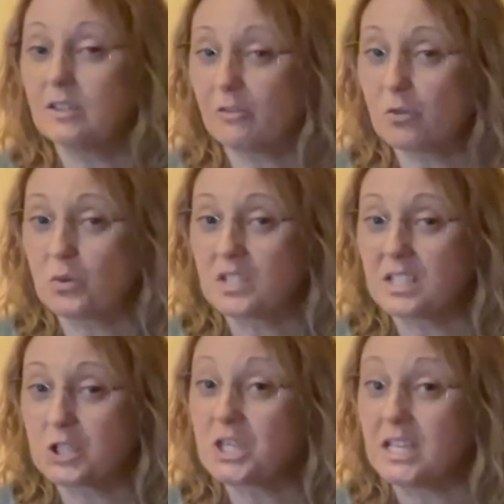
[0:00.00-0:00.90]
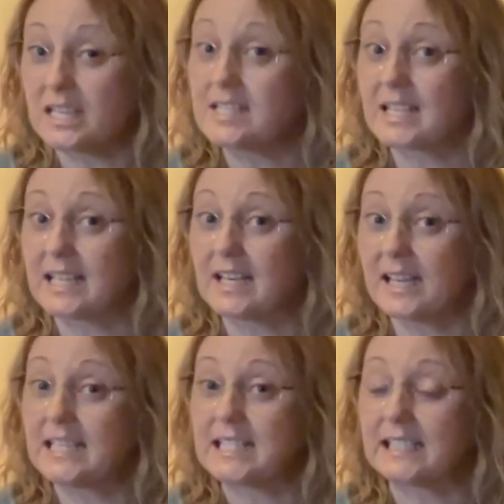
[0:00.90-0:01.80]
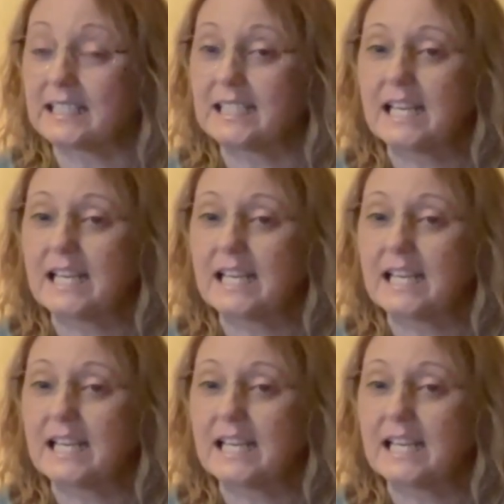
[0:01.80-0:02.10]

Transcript: Of course, she is in hiding.